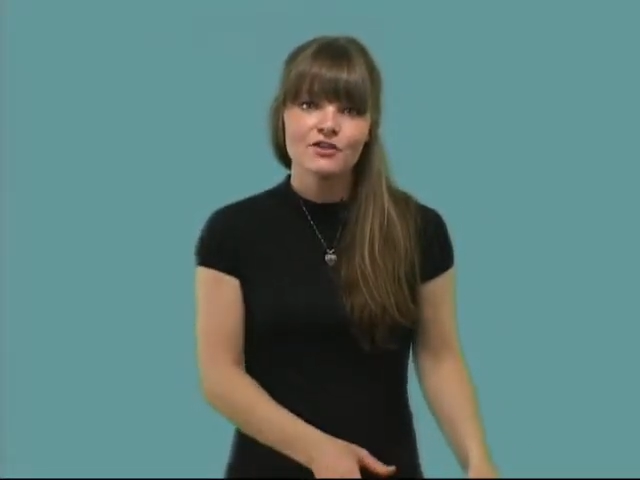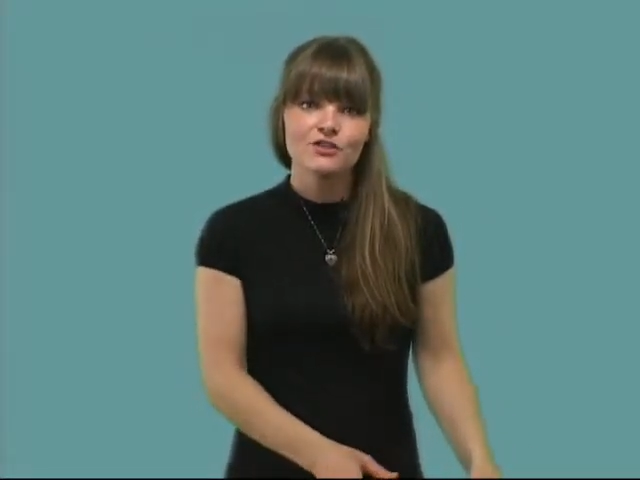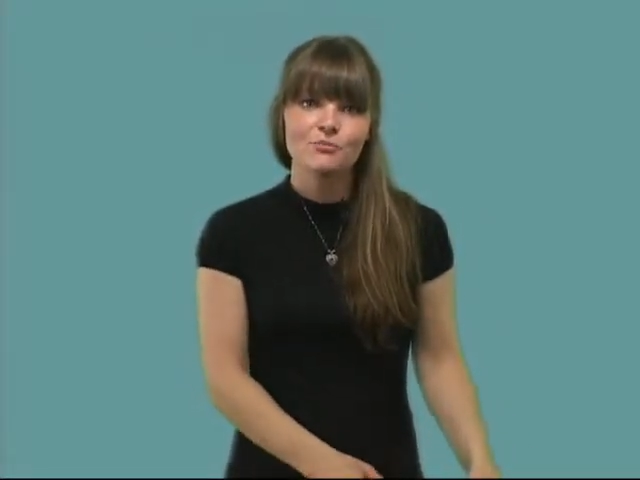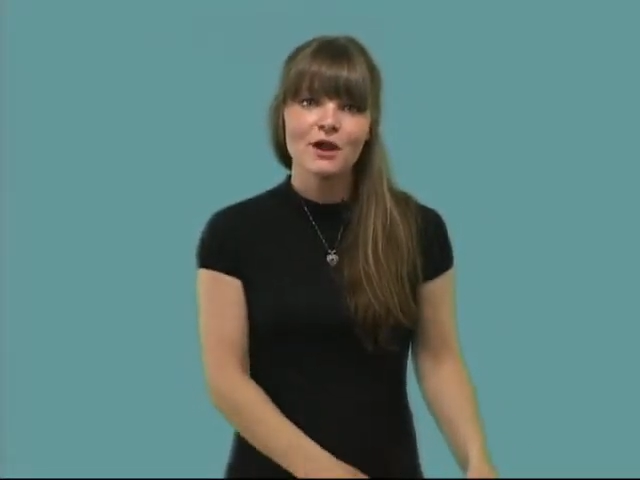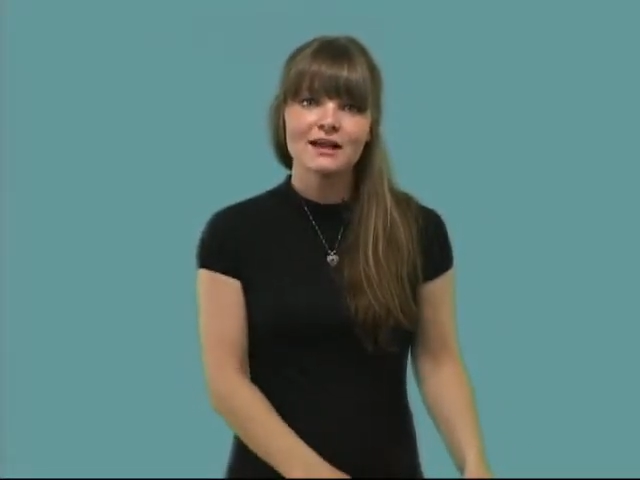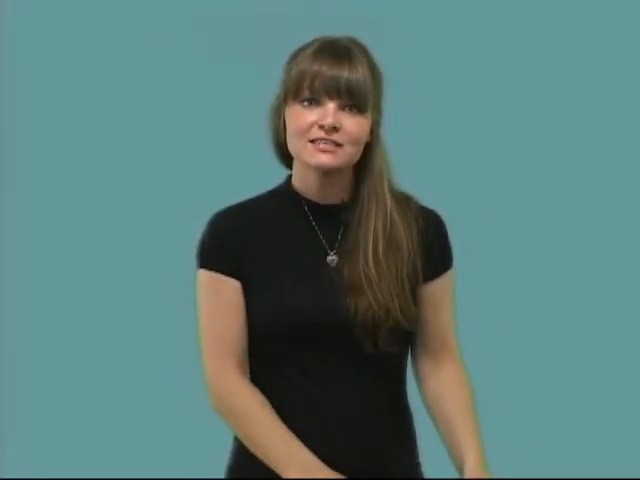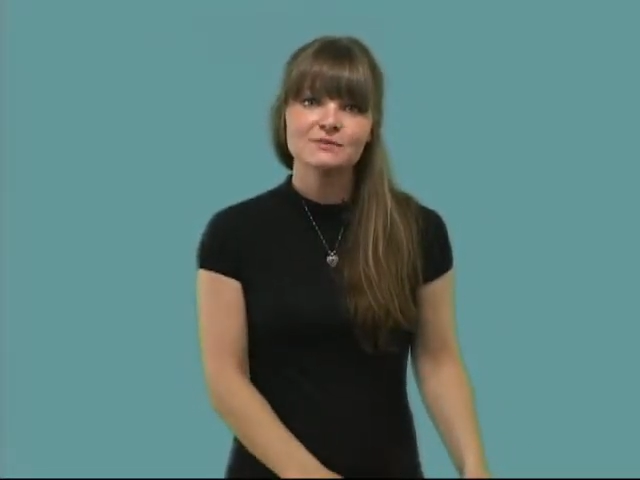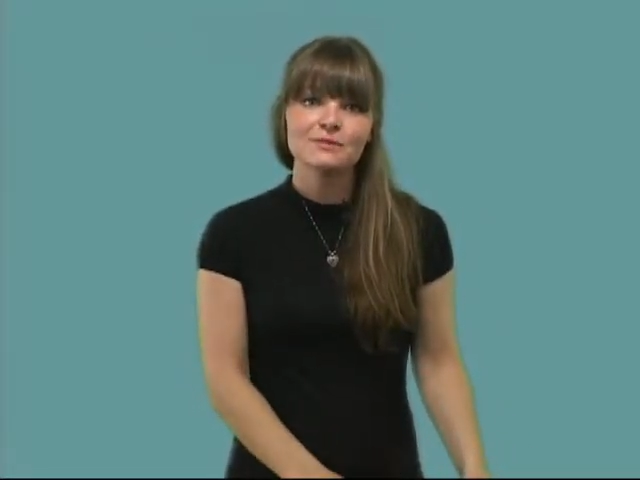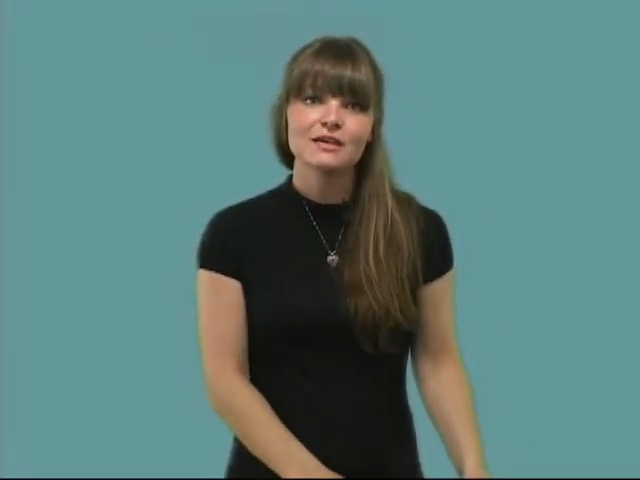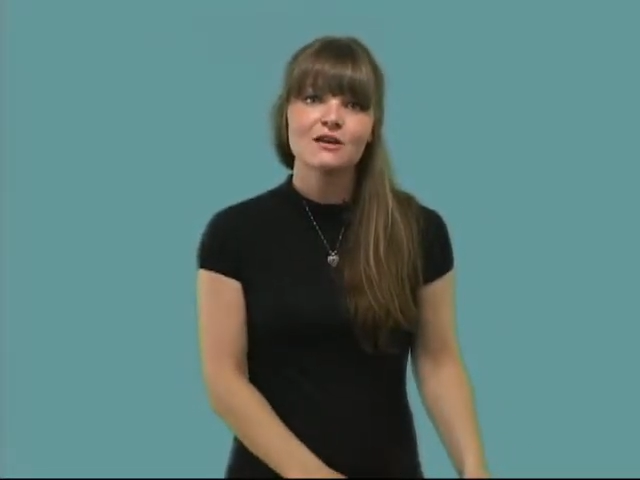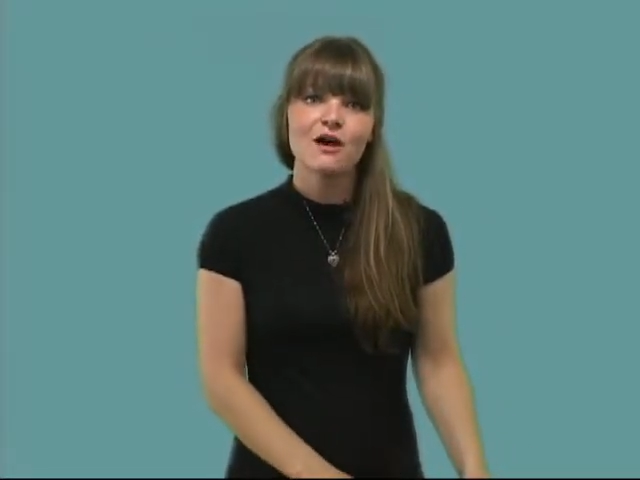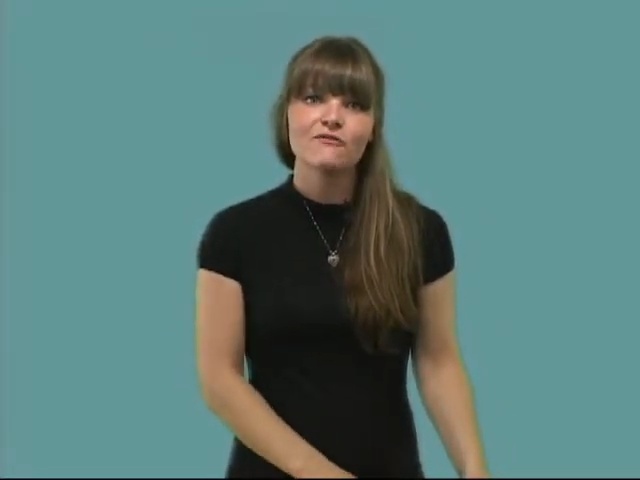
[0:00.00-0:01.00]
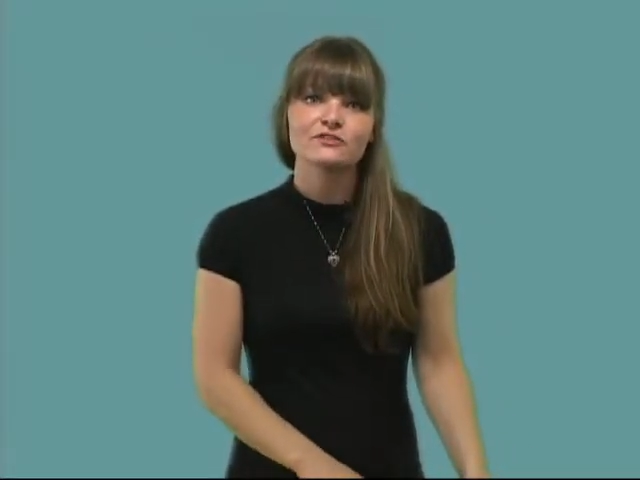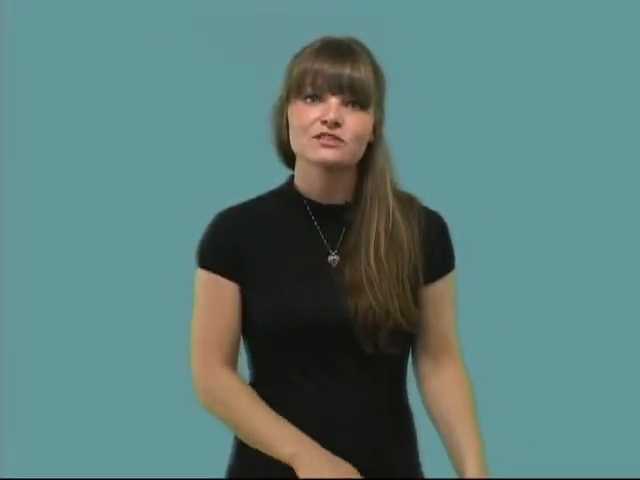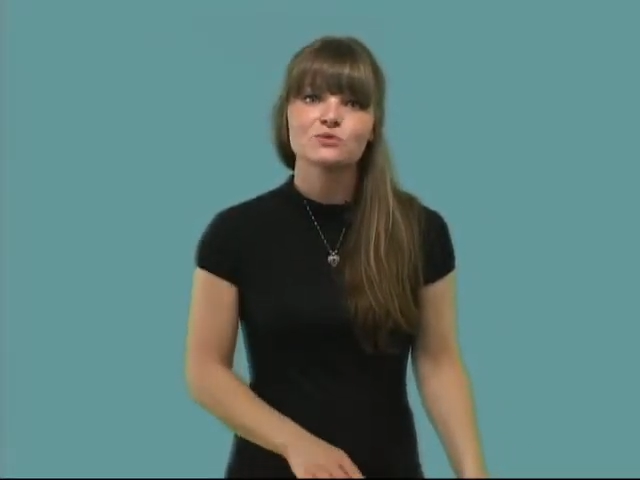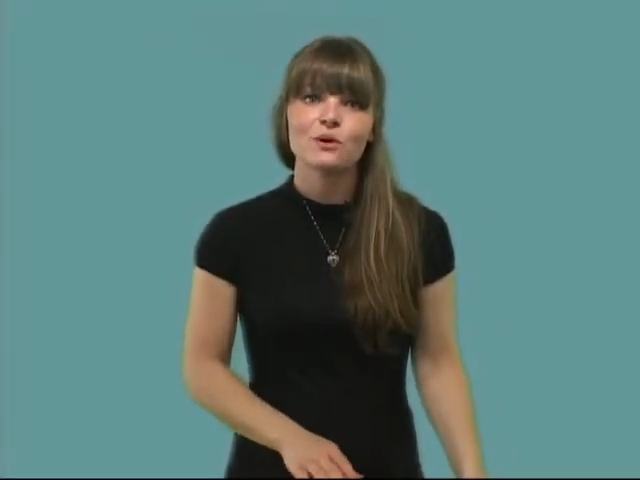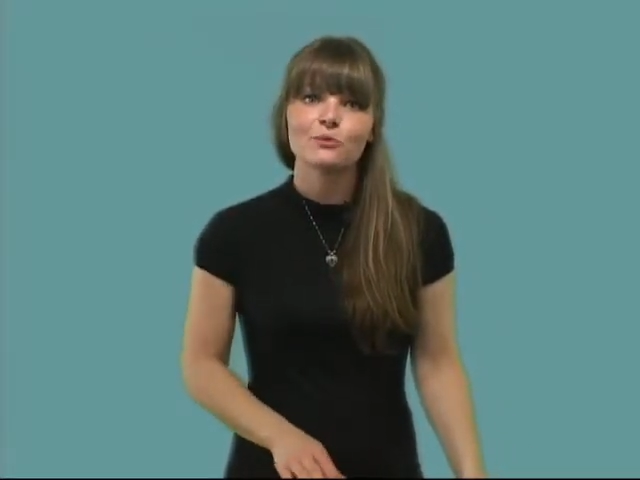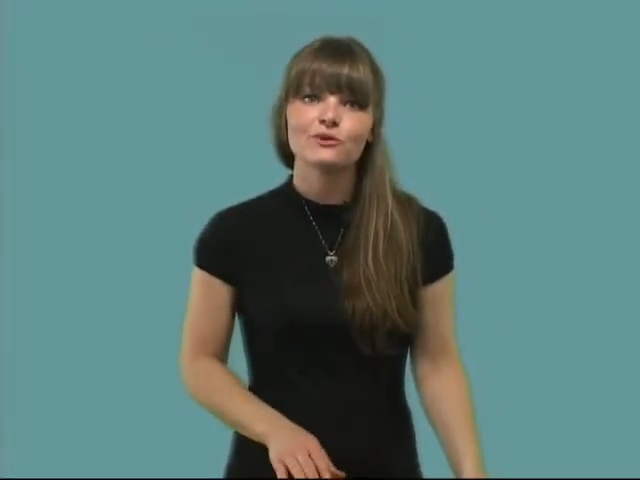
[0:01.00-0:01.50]
the Practi-Man
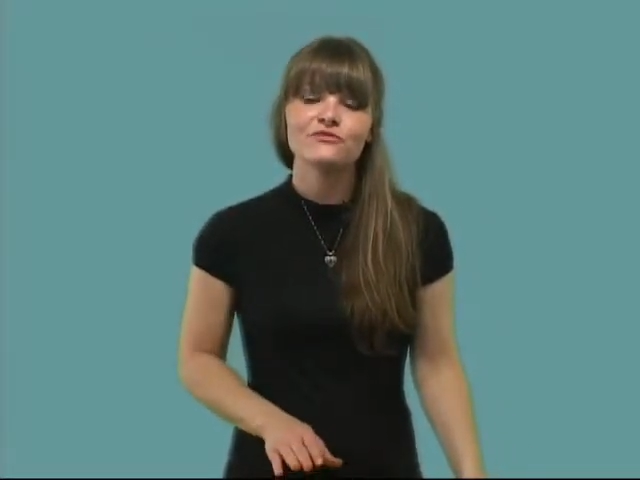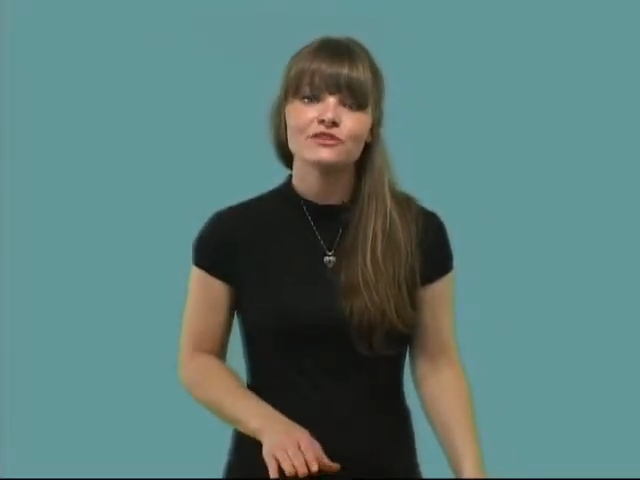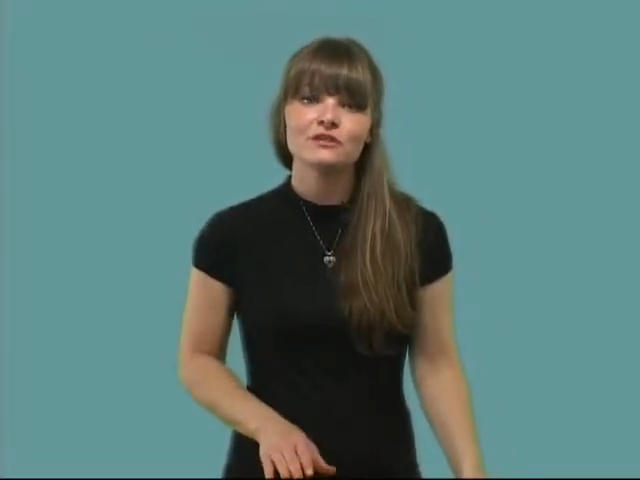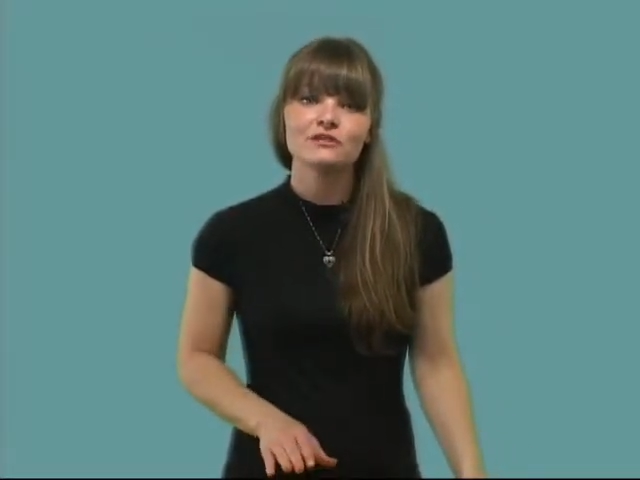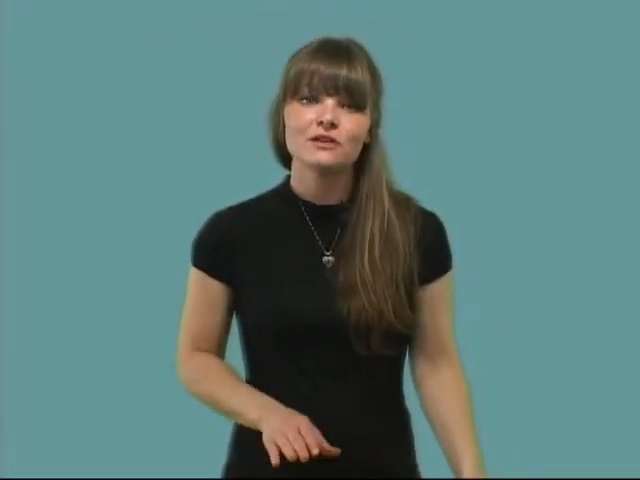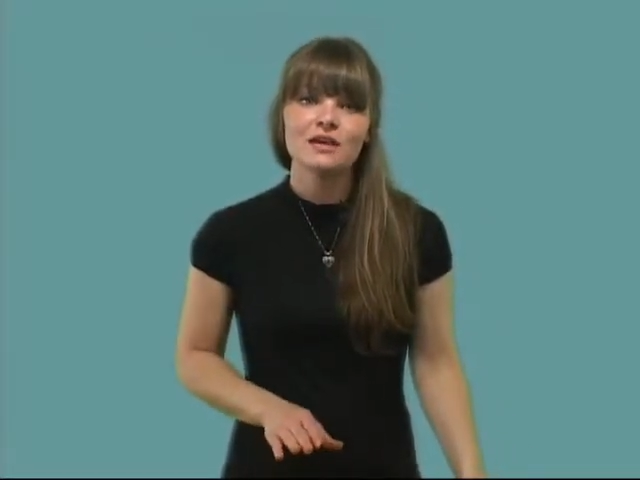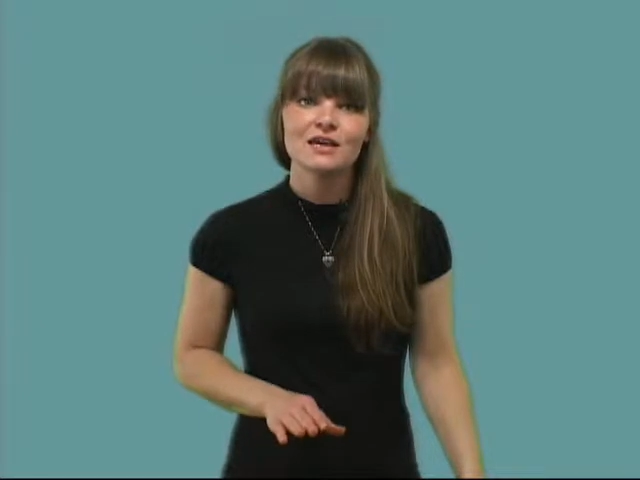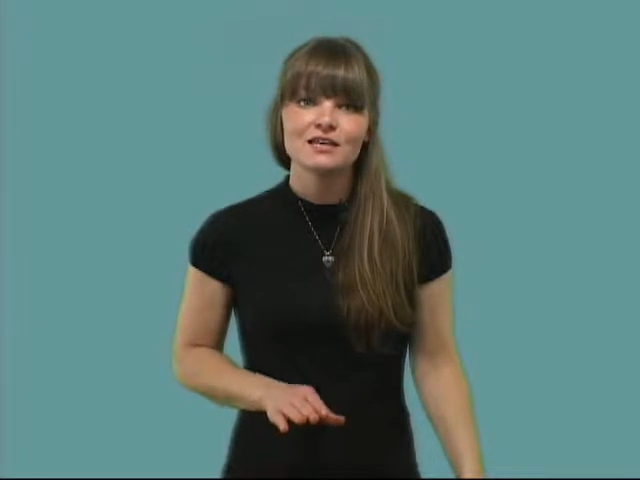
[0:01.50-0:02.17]
offers what we feel